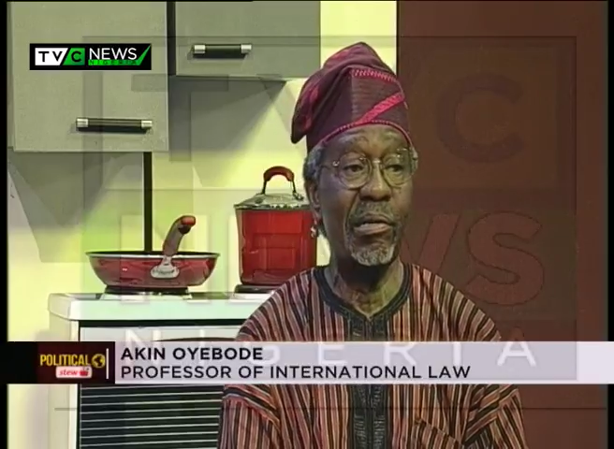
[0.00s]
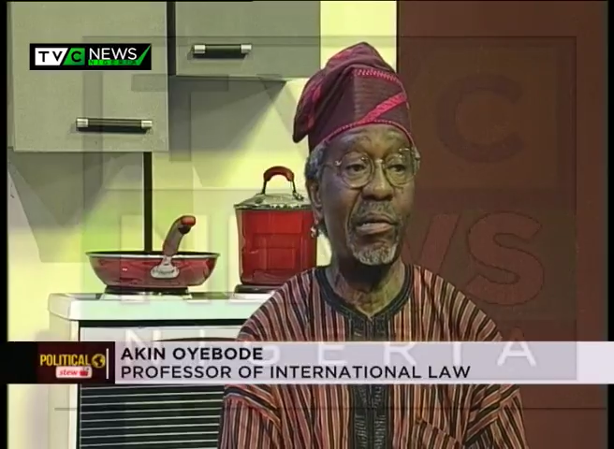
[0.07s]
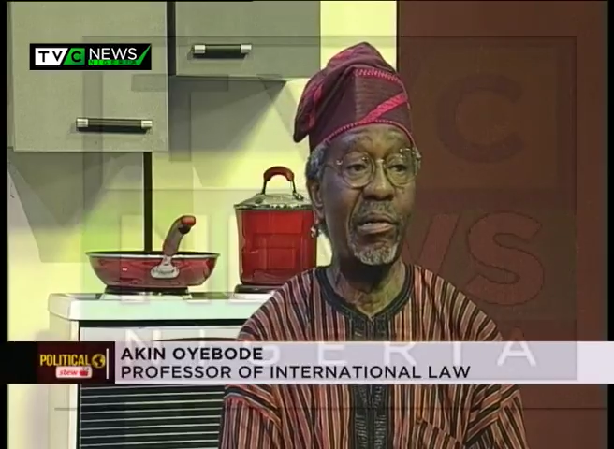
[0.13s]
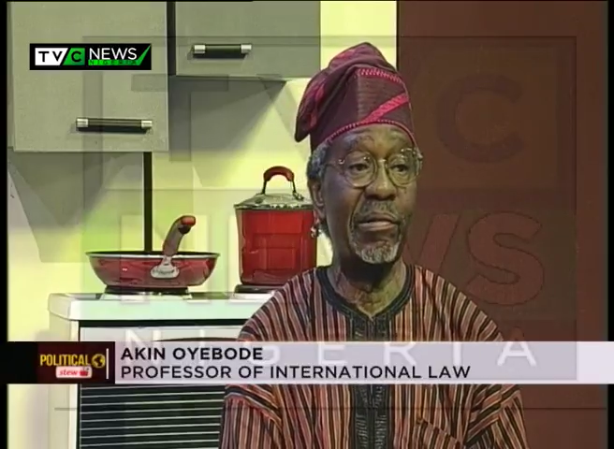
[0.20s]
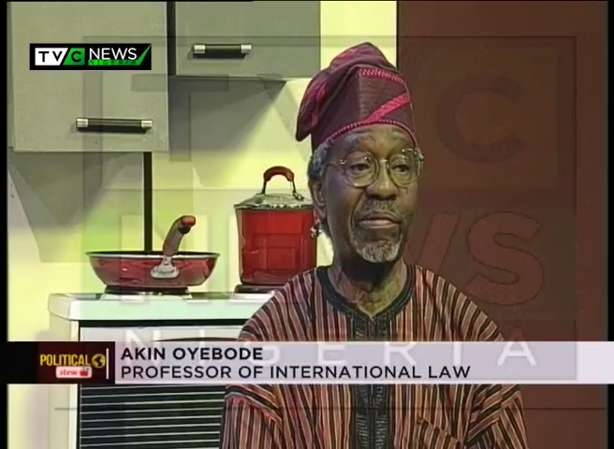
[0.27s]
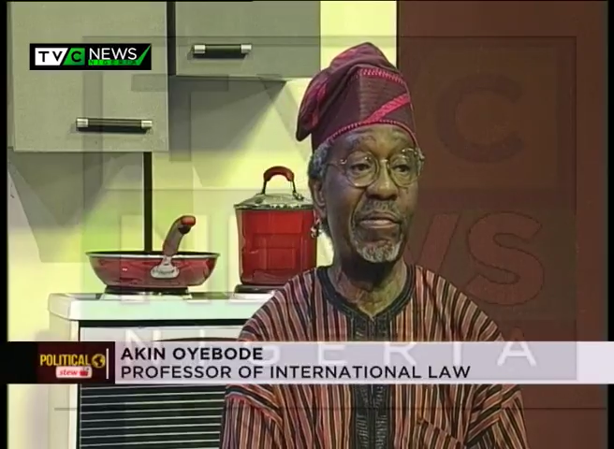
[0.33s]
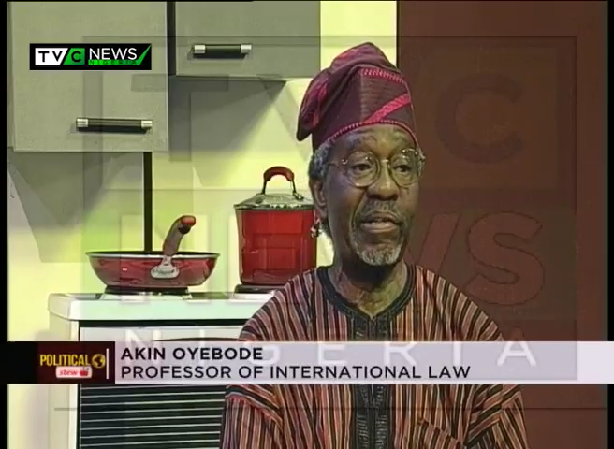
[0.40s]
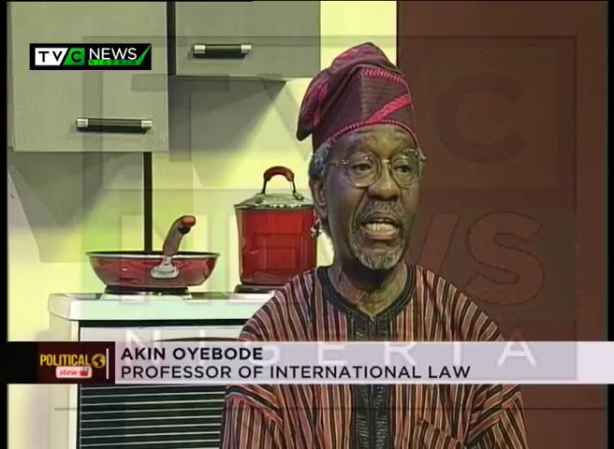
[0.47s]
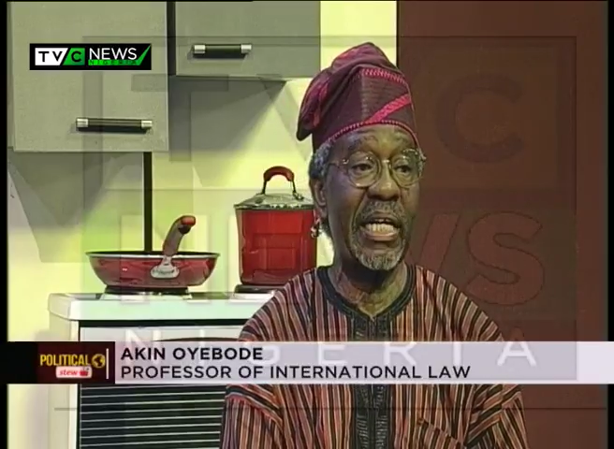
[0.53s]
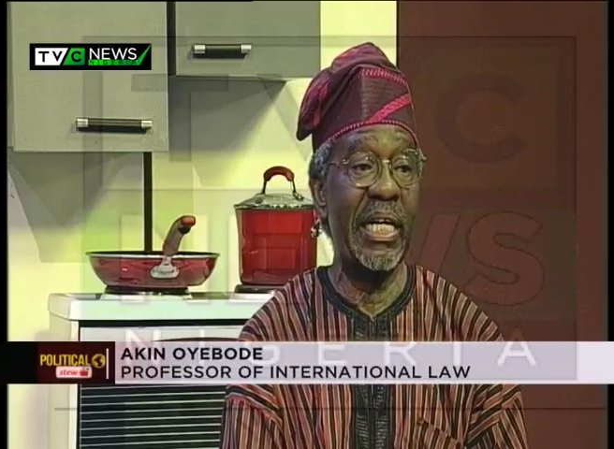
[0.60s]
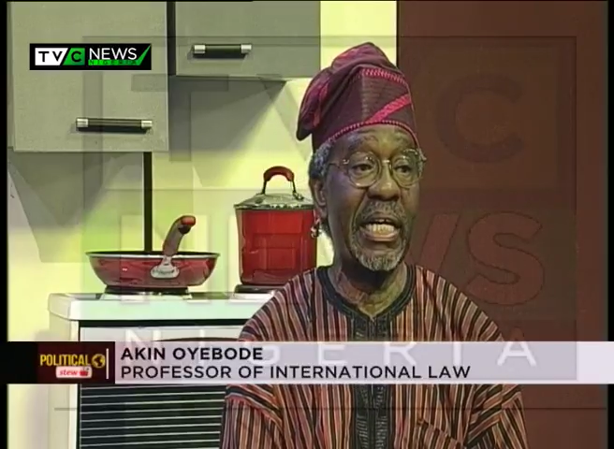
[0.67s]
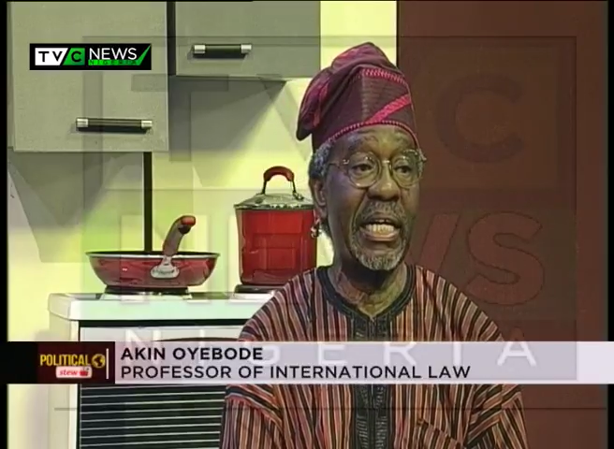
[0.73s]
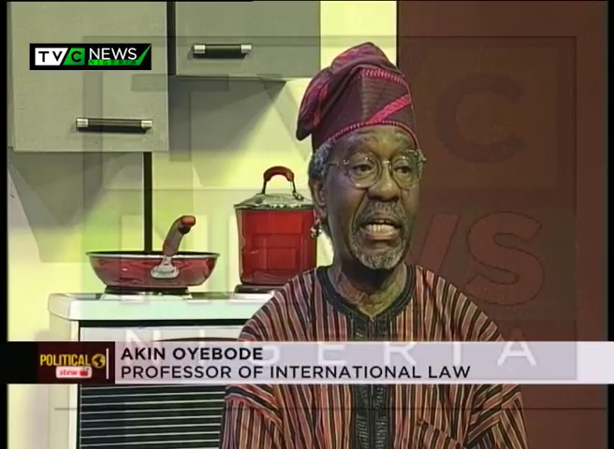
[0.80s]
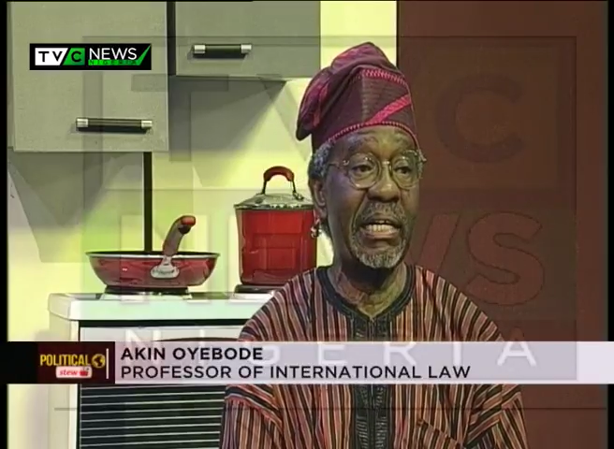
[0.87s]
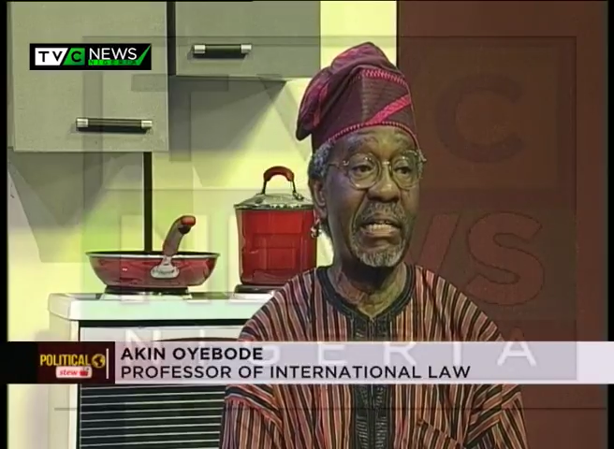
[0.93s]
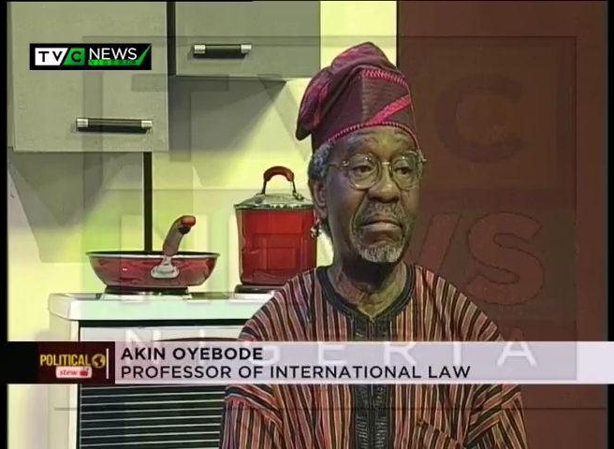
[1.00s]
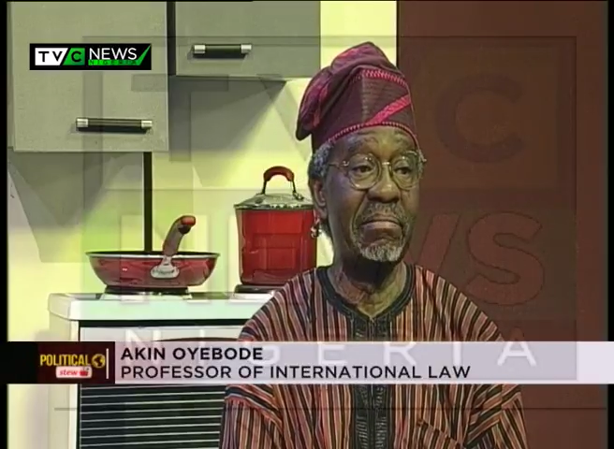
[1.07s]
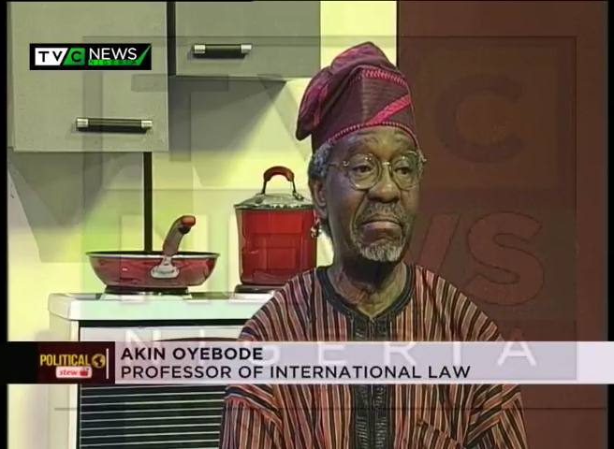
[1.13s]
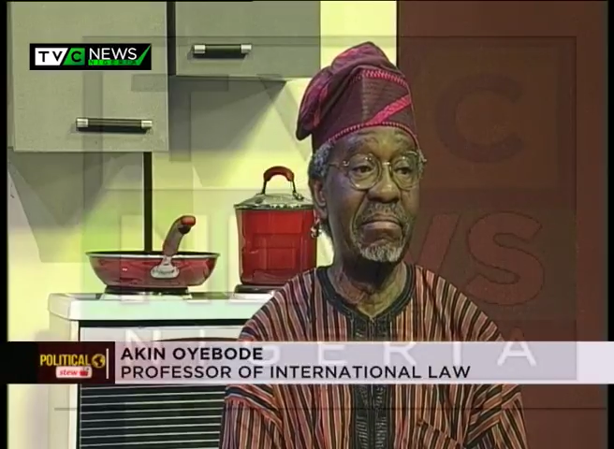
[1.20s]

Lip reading: of